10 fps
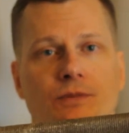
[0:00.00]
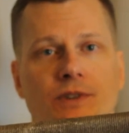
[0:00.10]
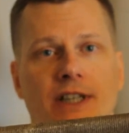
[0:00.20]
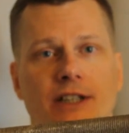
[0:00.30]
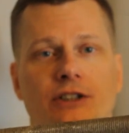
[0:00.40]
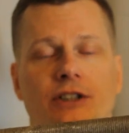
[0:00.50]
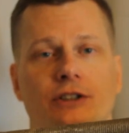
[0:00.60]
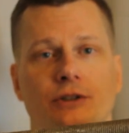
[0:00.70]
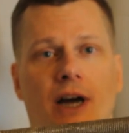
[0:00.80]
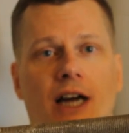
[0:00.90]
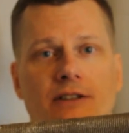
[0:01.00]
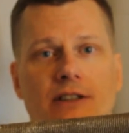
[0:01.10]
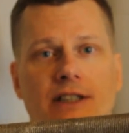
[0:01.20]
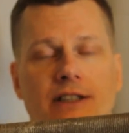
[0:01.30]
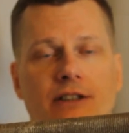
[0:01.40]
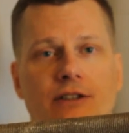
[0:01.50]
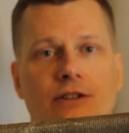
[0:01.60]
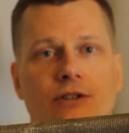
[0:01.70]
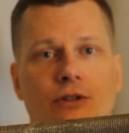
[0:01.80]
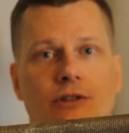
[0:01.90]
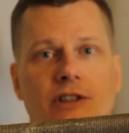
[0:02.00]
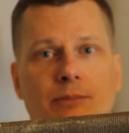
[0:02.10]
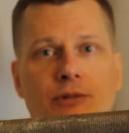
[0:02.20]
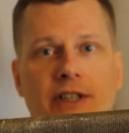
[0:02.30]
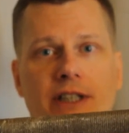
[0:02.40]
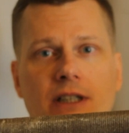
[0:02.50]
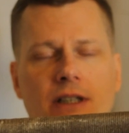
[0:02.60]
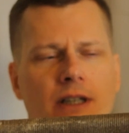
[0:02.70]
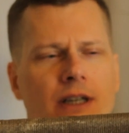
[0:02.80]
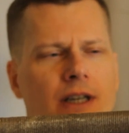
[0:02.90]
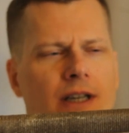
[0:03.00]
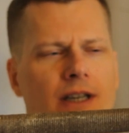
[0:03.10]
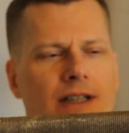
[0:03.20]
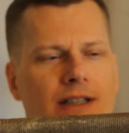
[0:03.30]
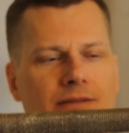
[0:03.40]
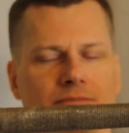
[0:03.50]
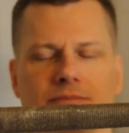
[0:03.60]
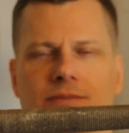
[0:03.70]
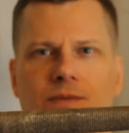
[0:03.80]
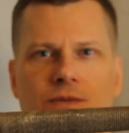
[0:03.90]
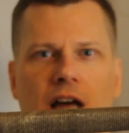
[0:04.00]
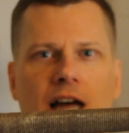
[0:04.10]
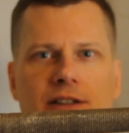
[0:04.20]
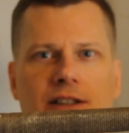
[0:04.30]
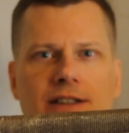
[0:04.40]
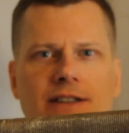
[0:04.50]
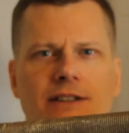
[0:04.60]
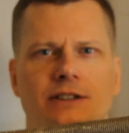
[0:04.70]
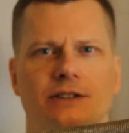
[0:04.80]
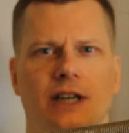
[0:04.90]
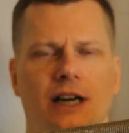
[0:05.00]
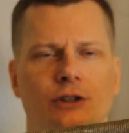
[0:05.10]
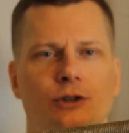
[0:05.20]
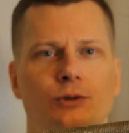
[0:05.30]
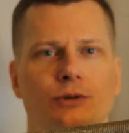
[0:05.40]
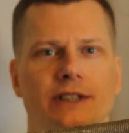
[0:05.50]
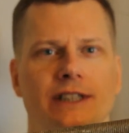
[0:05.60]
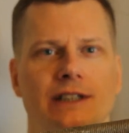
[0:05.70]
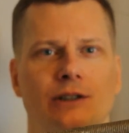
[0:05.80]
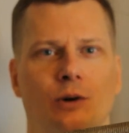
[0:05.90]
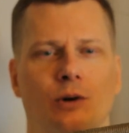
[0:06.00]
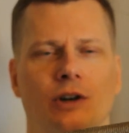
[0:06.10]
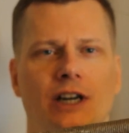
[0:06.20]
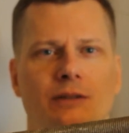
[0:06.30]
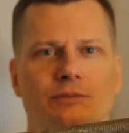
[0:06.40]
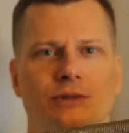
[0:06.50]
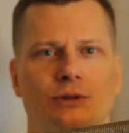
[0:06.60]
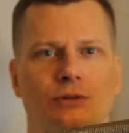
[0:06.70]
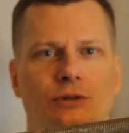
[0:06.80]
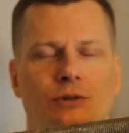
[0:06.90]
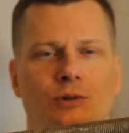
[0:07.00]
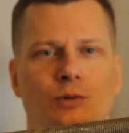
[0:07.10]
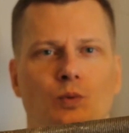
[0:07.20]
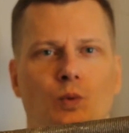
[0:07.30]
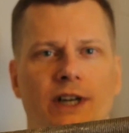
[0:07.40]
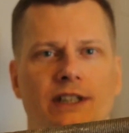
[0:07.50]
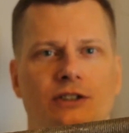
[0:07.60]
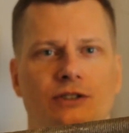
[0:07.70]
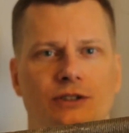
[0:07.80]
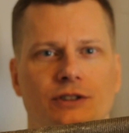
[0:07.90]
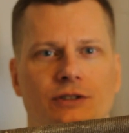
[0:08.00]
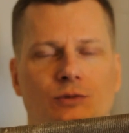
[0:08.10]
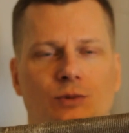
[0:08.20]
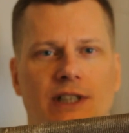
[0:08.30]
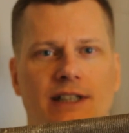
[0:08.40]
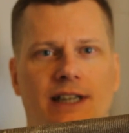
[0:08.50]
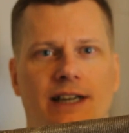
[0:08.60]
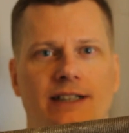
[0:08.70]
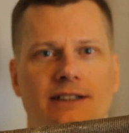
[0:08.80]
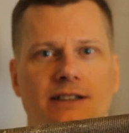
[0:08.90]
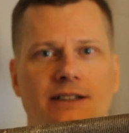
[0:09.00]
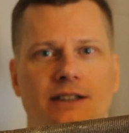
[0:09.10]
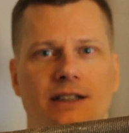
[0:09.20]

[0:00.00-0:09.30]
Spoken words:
nice to handle and not slippery. The handle is unusually long. I'm not quite certain why that is.